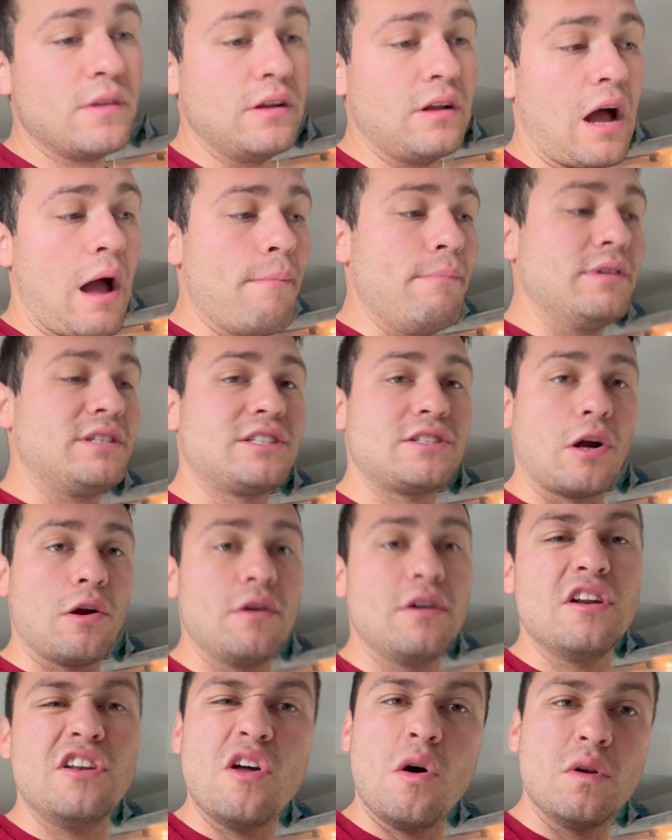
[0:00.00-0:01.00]
I'm
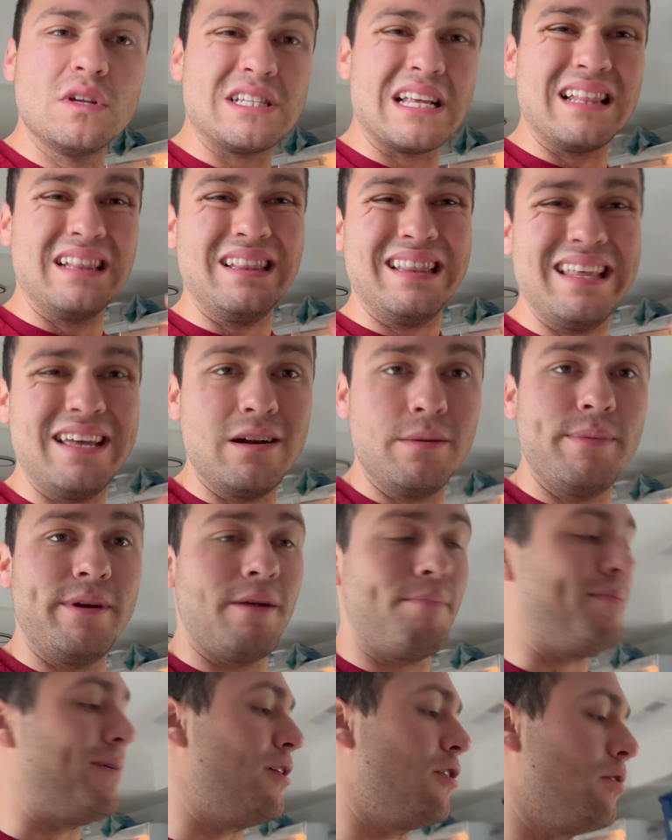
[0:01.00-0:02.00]
starting to notice a little bit
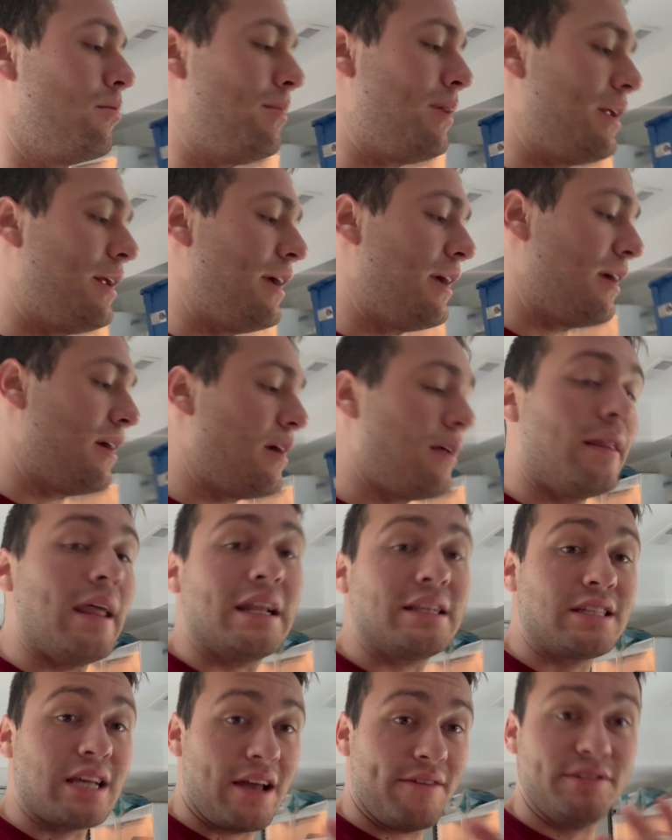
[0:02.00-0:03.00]
of pyramiding.
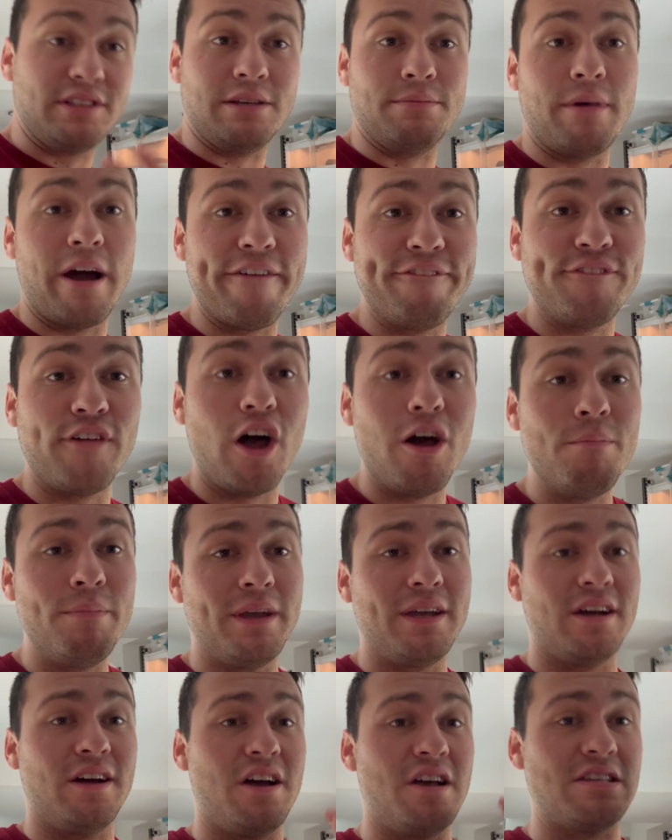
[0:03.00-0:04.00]
That's obviously my fault
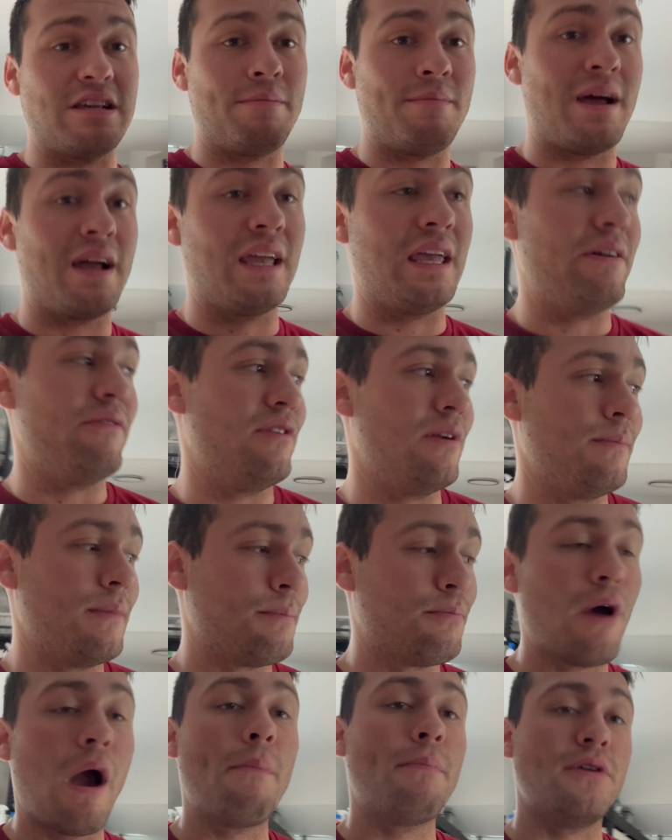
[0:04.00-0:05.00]
because I'm not giving them the
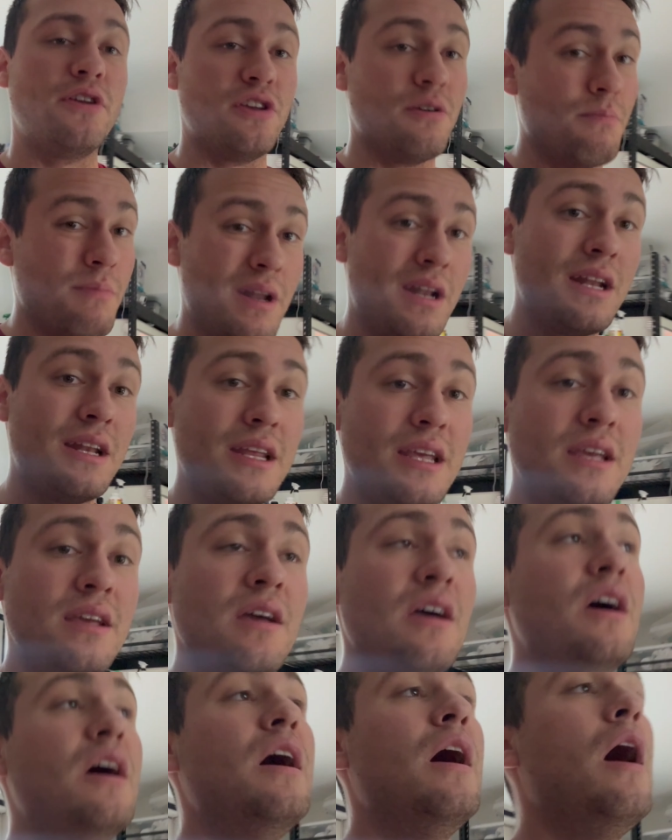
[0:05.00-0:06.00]
proper humidity.
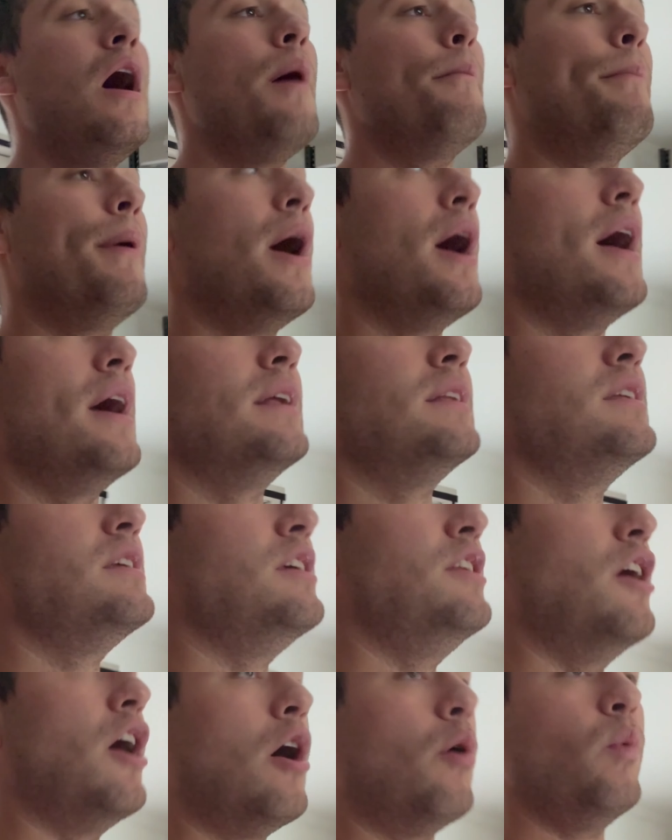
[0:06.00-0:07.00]
But, we
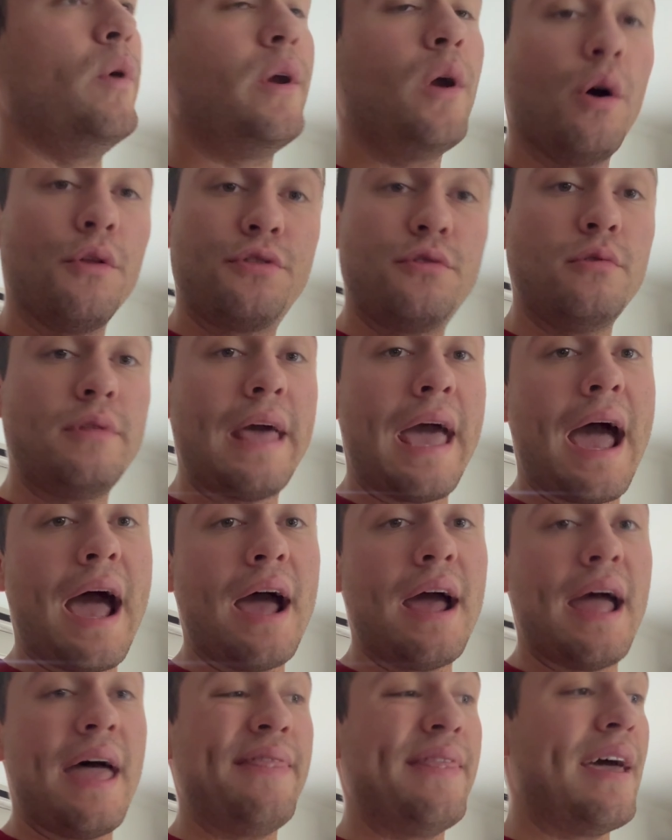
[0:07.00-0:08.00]
go through
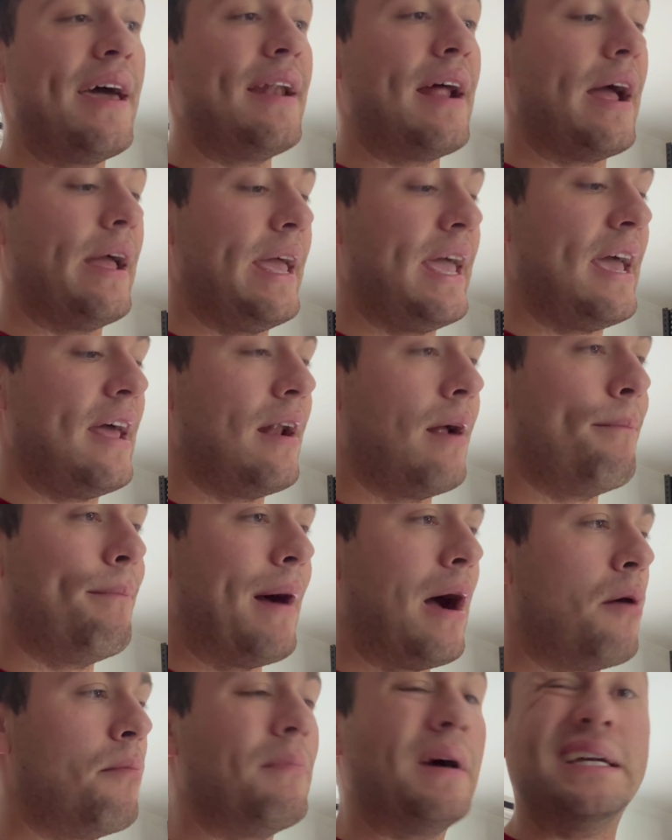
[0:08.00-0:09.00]
that, and then I hit
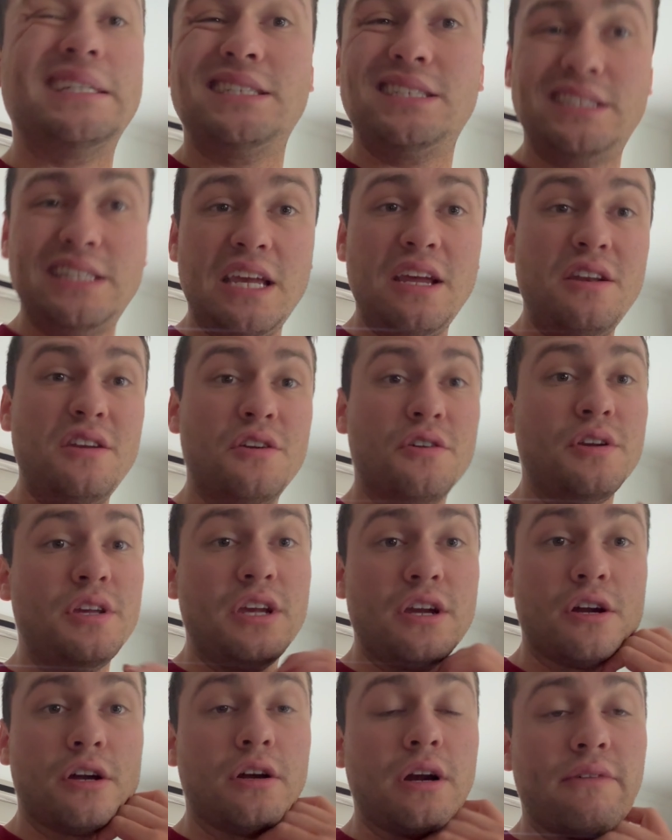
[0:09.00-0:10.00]
about my senior
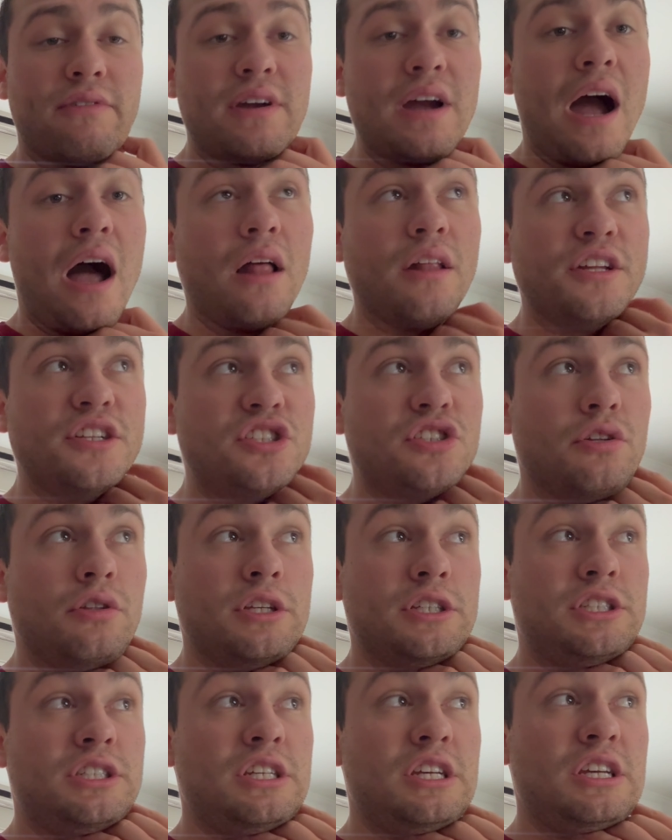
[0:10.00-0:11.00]
year of college. So
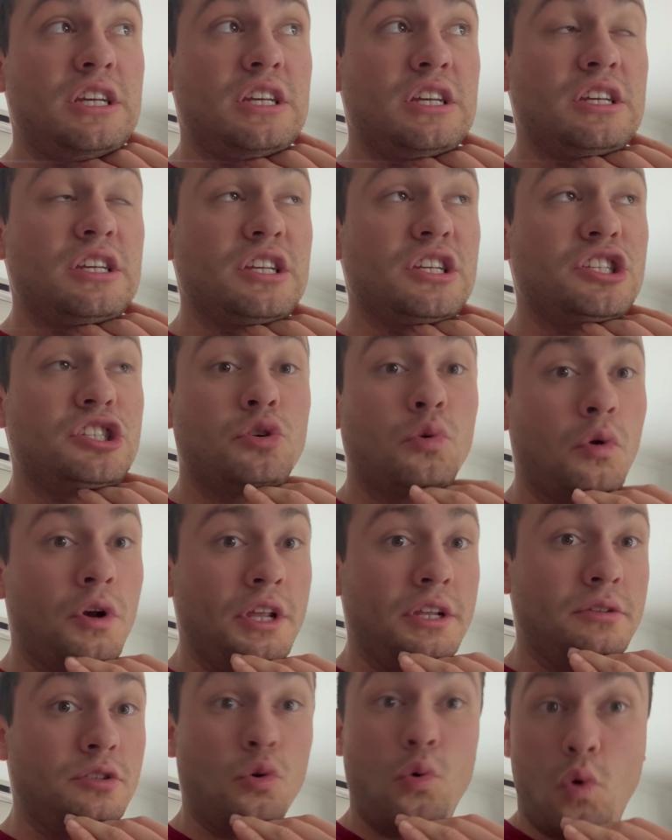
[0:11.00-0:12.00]
this is
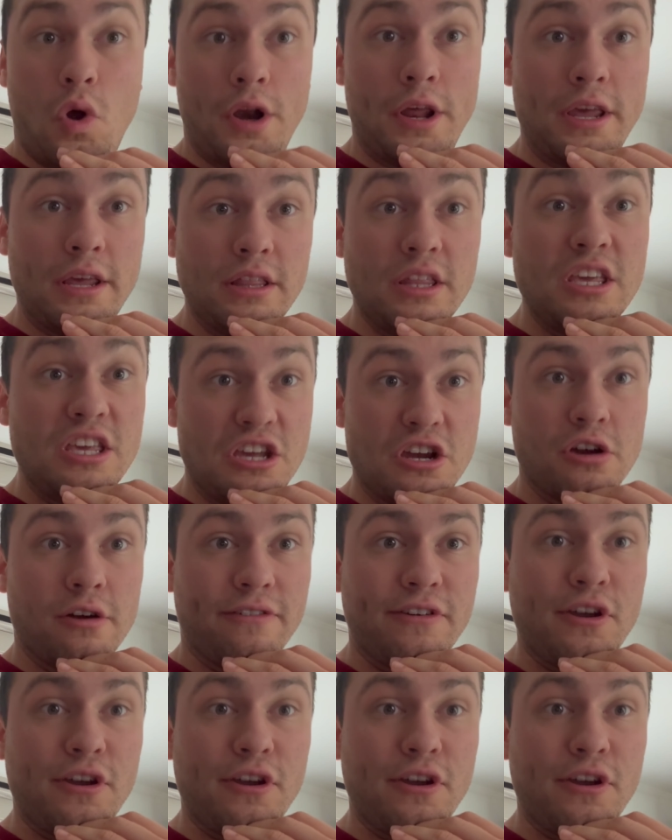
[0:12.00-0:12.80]
2020, the year of